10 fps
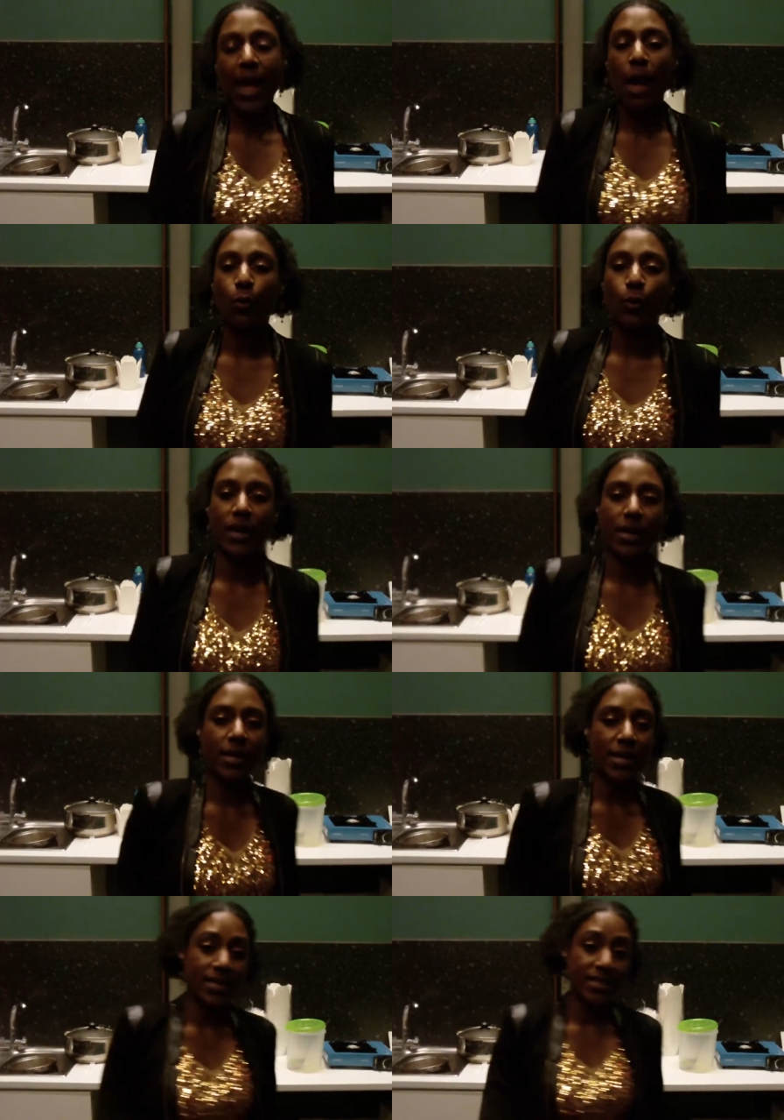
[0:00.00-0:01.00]
And we
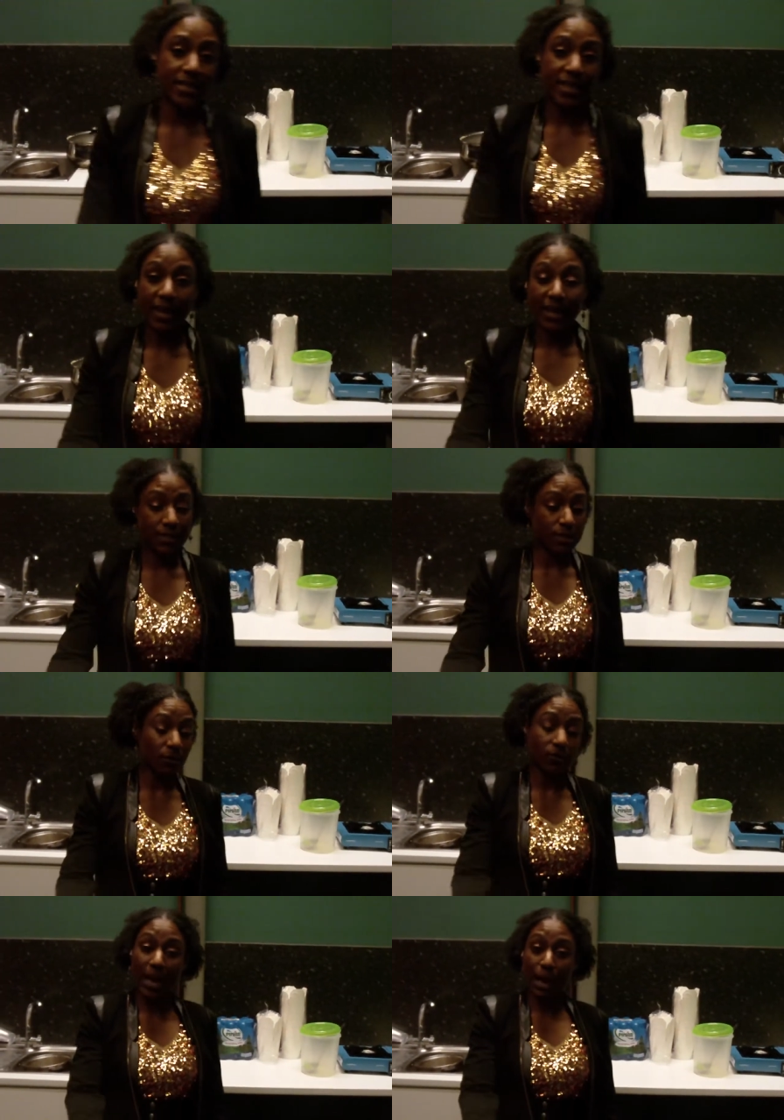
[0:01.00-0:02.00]
sit here
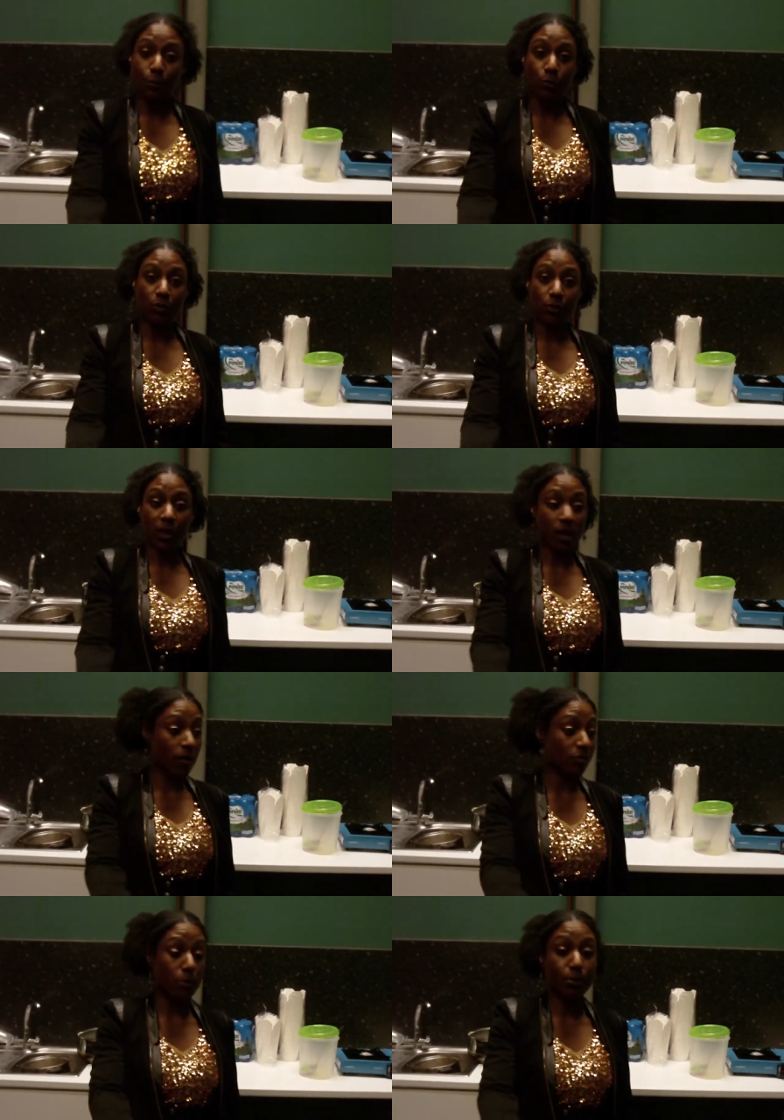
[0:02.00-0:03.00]
eating the apple from the
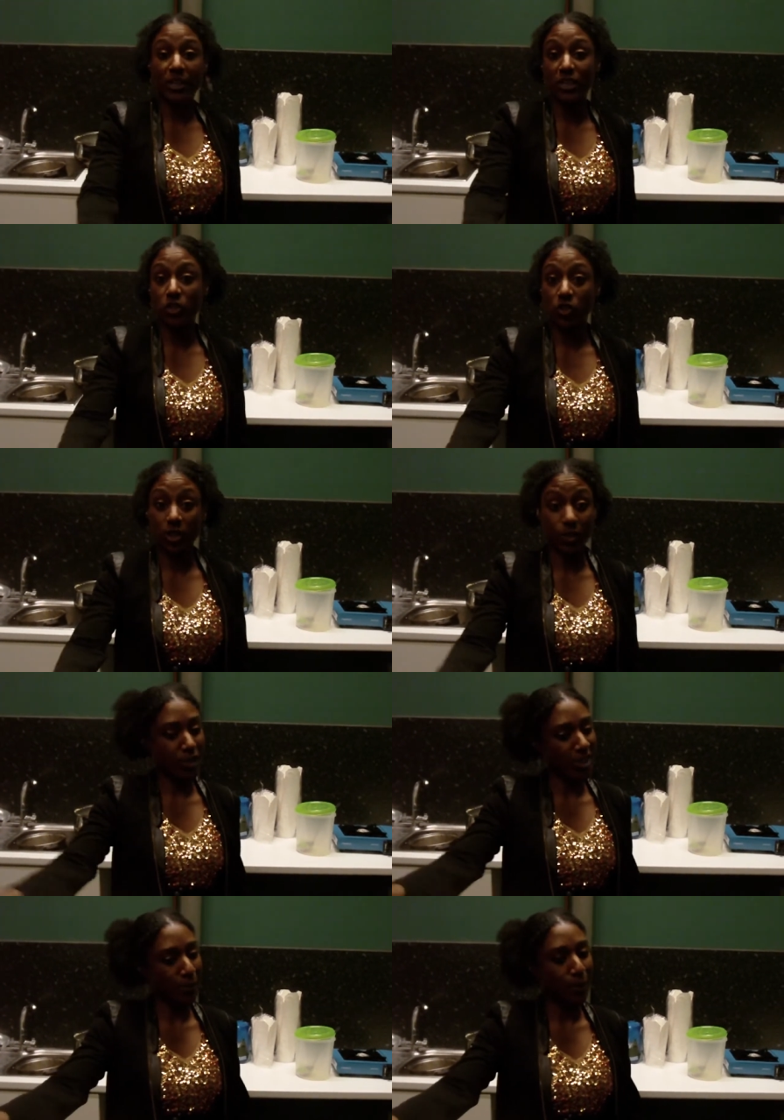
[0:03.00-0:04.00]
forbidden tree,
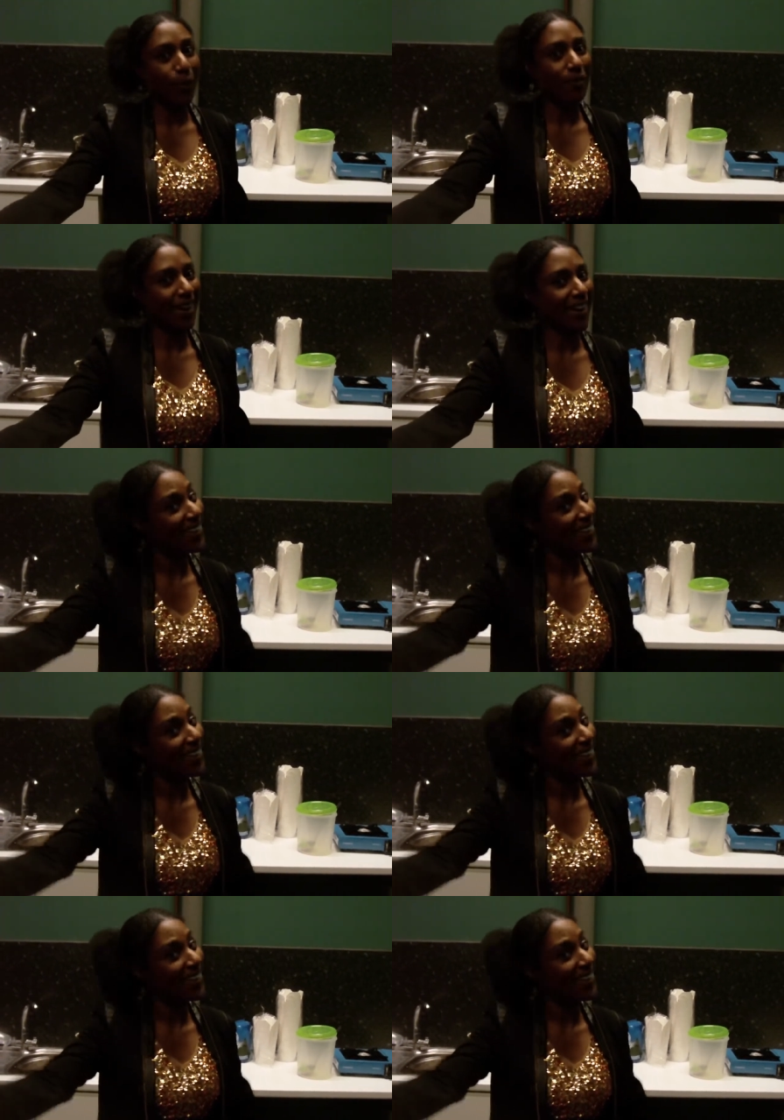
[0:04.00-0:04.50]
GMO, right?